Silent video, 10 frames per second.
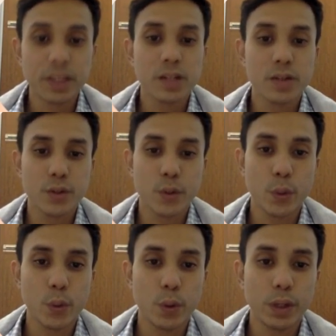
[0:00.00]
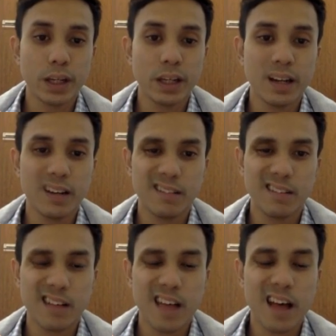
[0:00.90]
So it
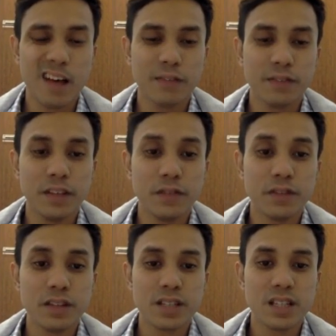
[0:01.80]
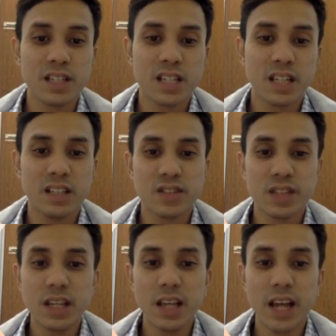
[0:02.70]
have difference in cell
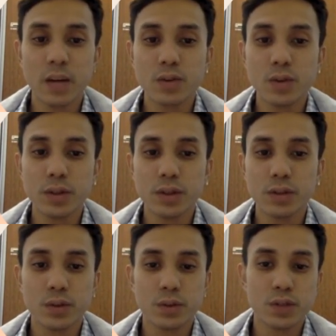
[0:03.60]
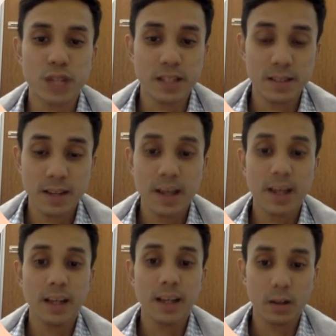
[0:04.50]
density and also reduced neuro size
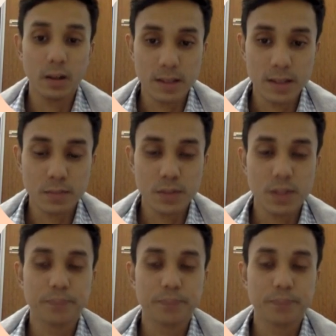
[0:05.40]
in autism